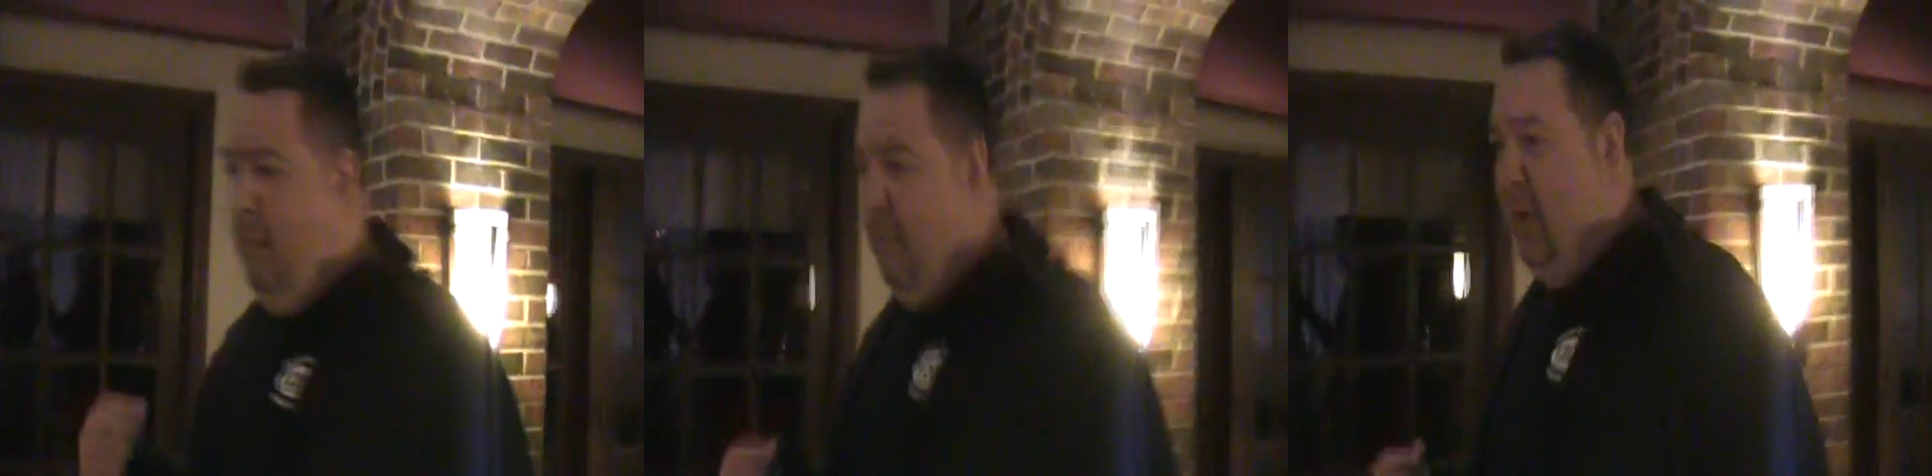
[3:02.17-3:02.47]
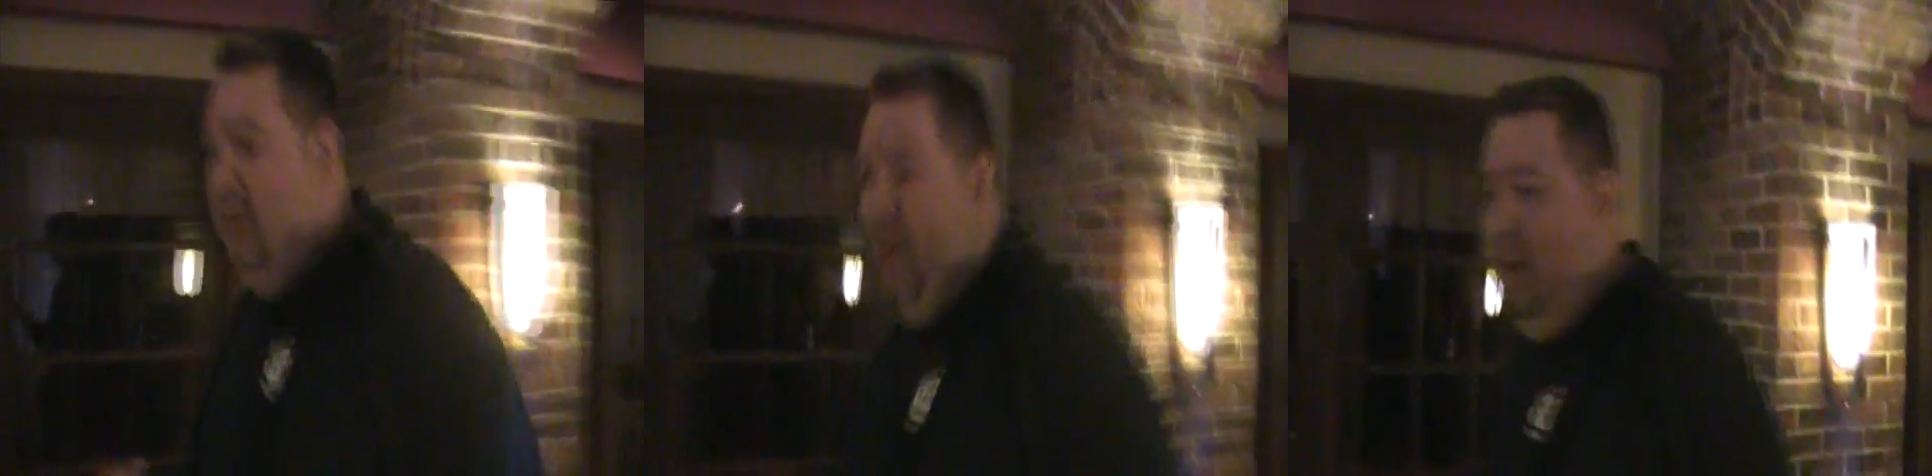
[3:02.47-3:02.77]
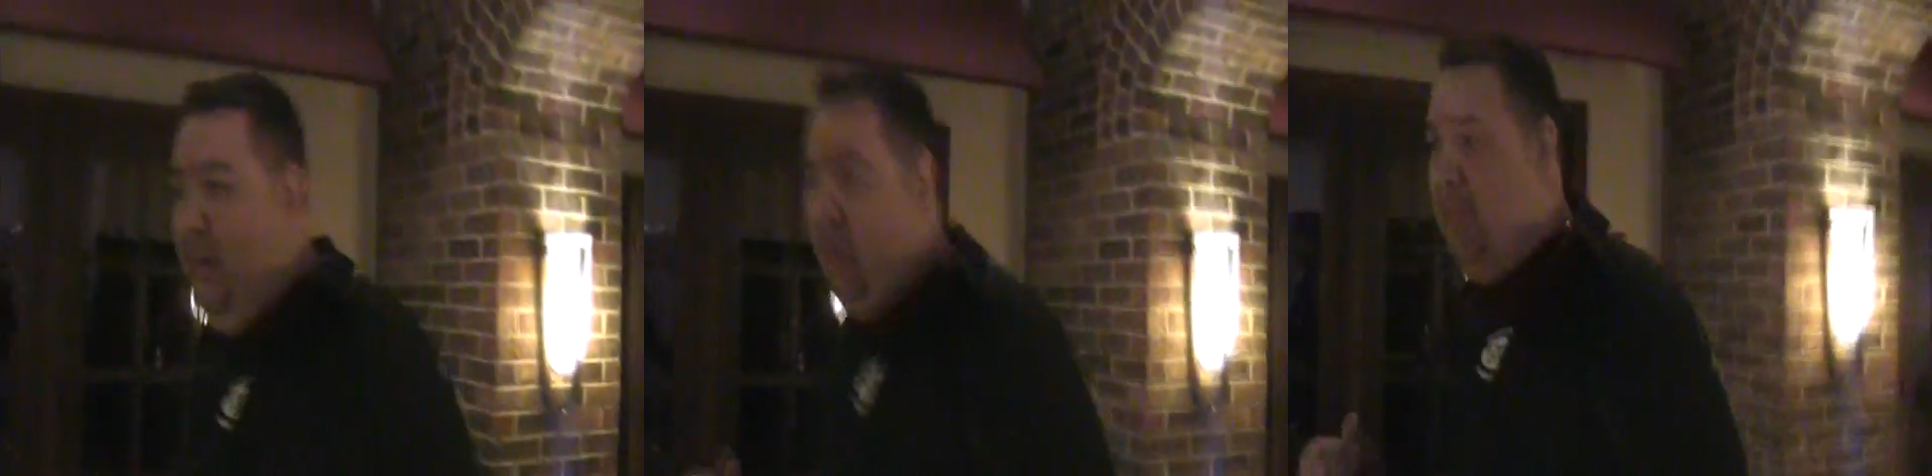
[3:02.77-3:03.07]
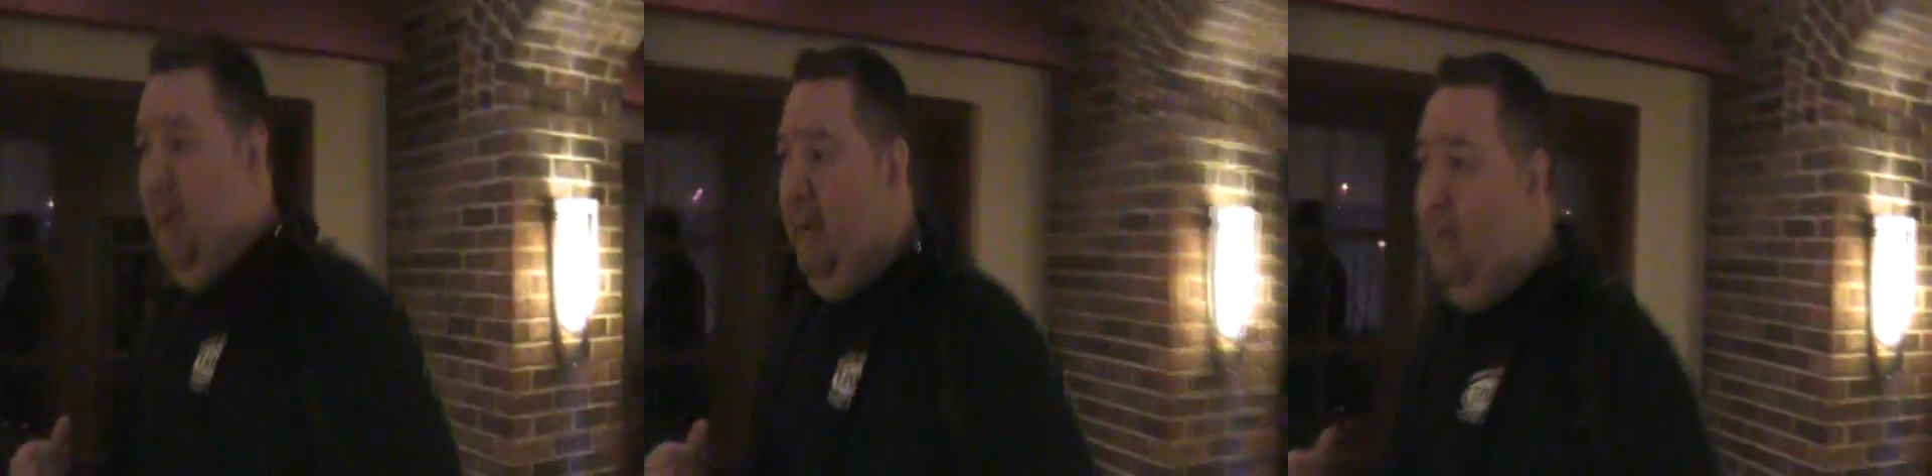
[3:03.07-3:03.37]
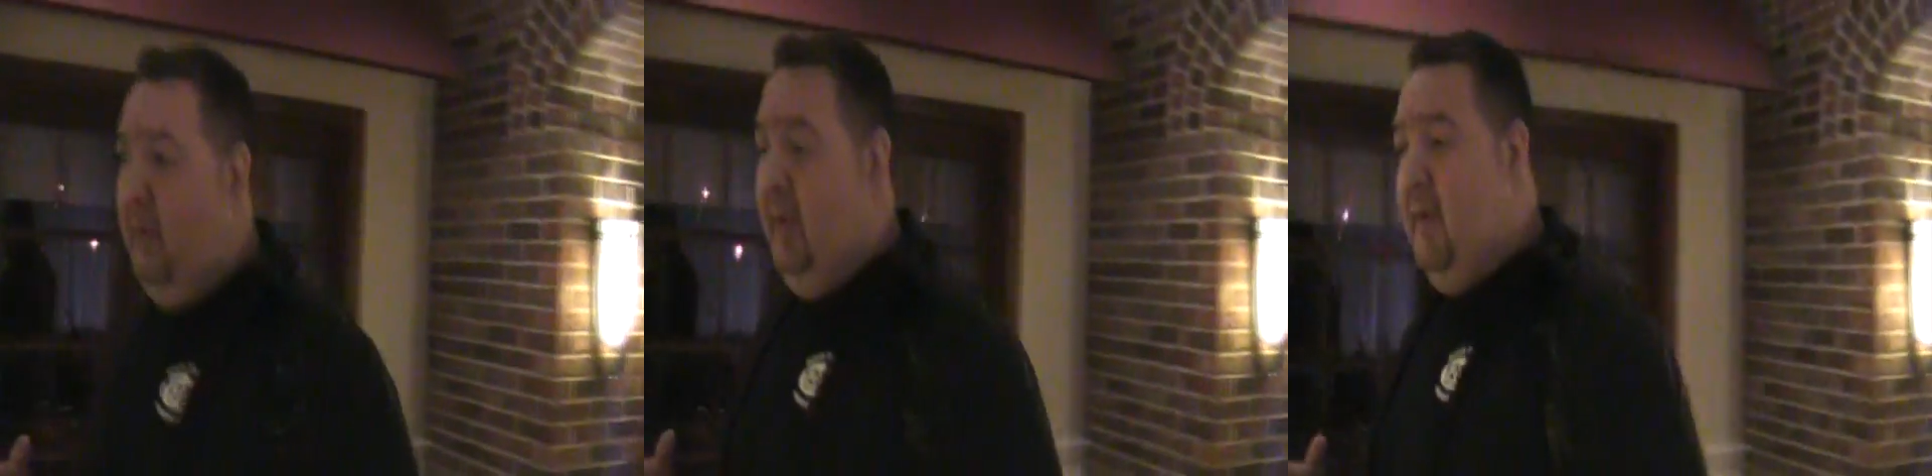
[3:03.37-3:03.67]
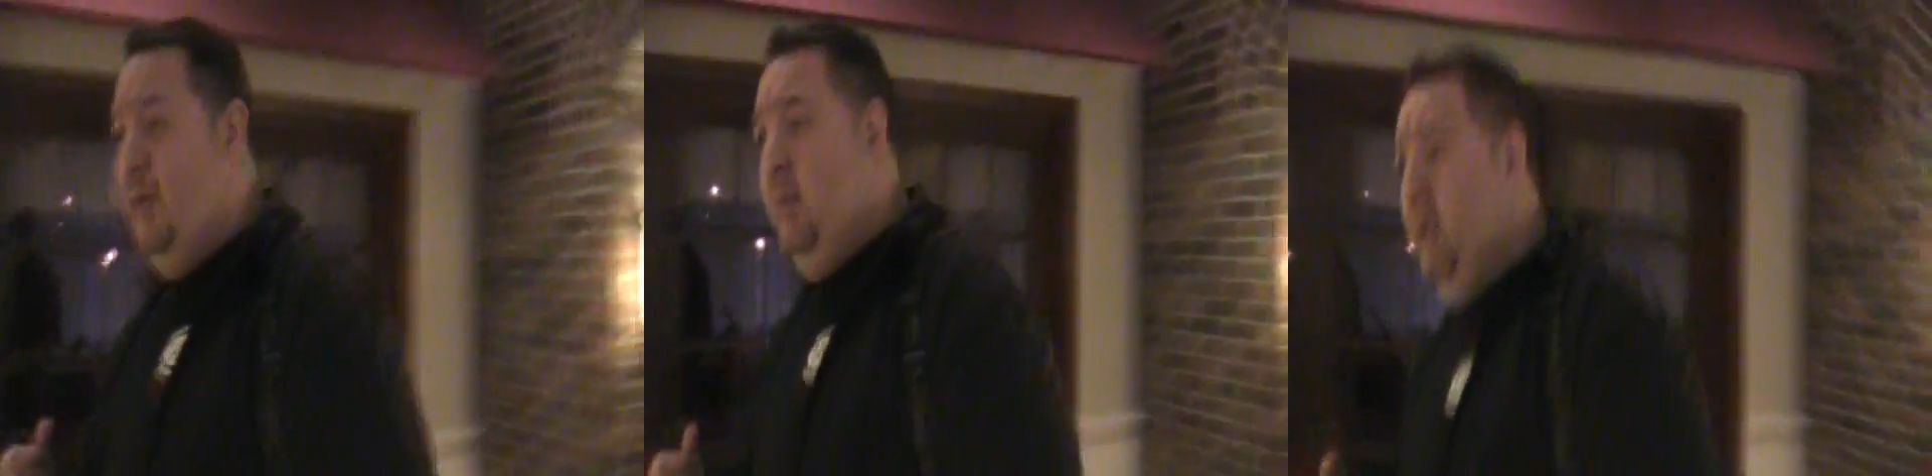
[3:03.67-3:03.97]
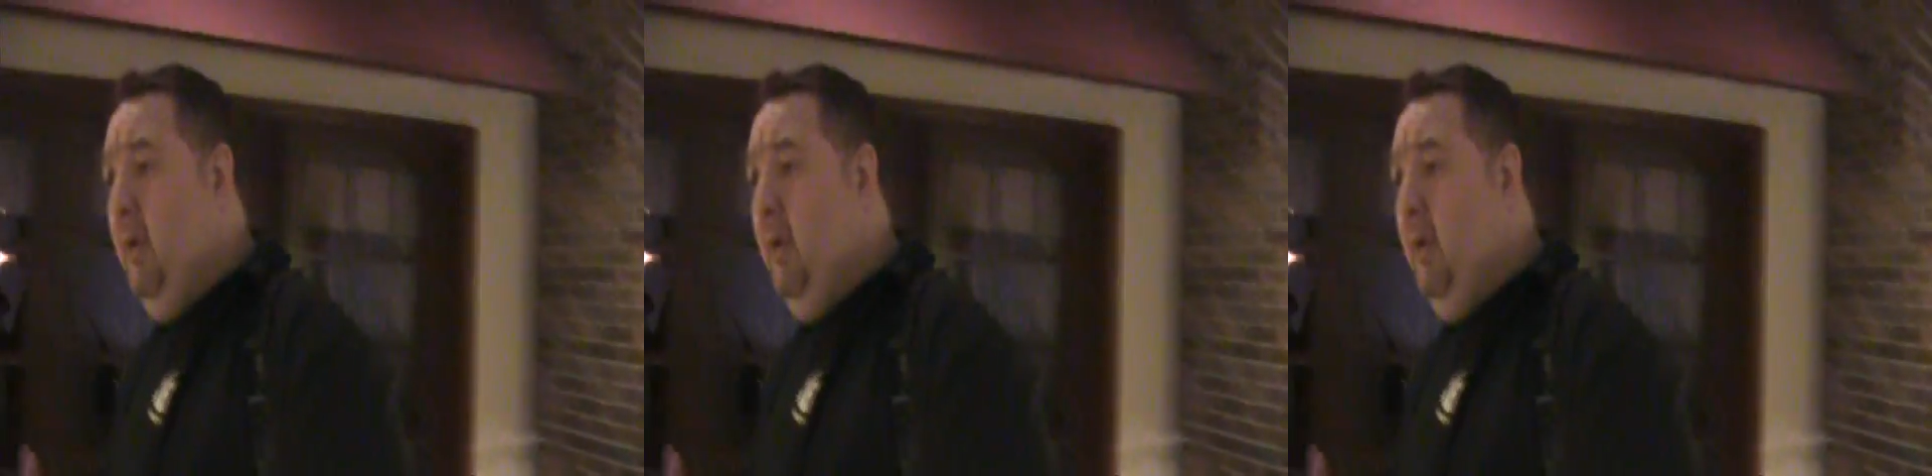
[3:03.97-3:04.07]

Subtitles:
but they're getting the response from the consumer